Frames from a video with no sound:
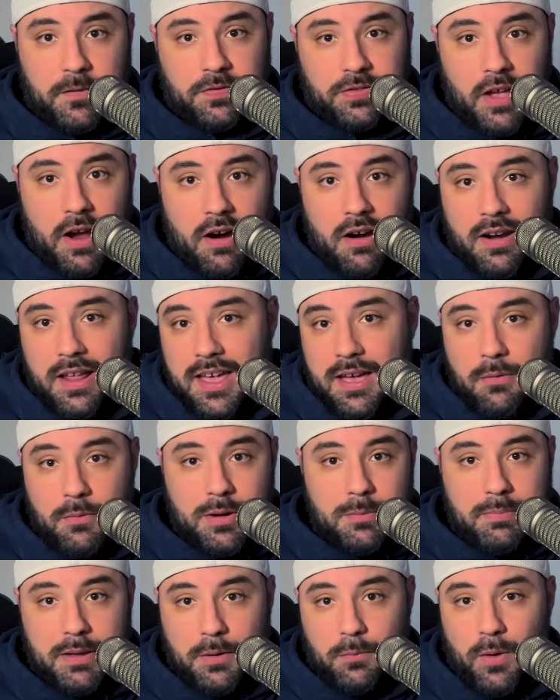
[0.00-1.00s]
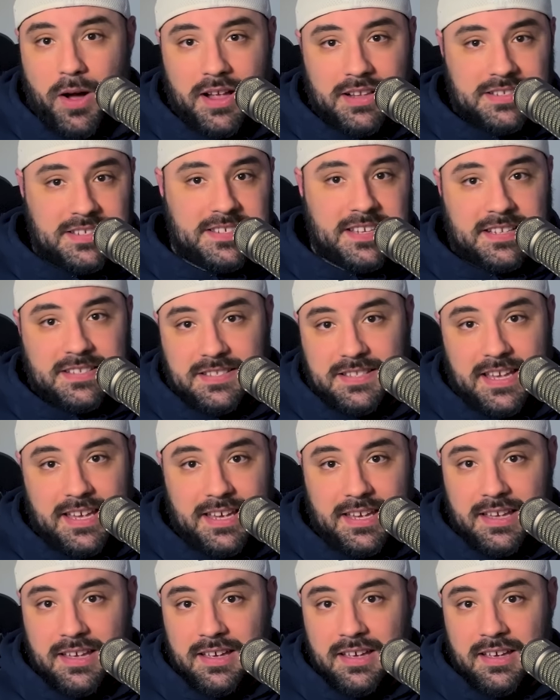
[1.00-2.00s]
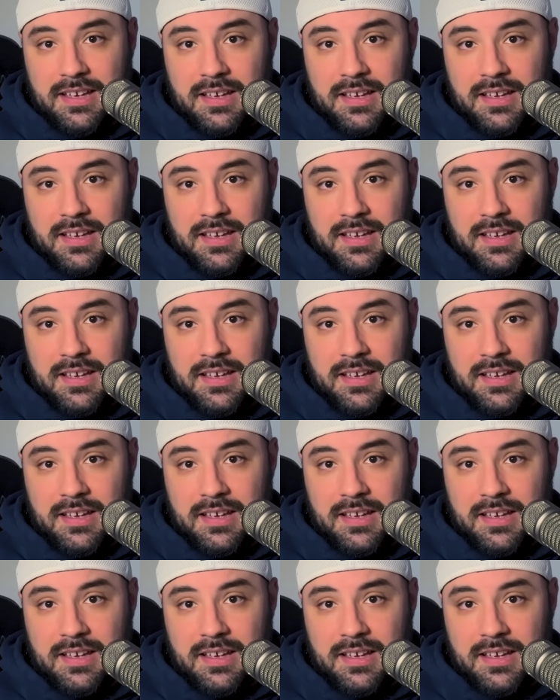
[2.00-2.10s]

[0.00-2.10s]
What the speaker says: 30, it would be what, 60,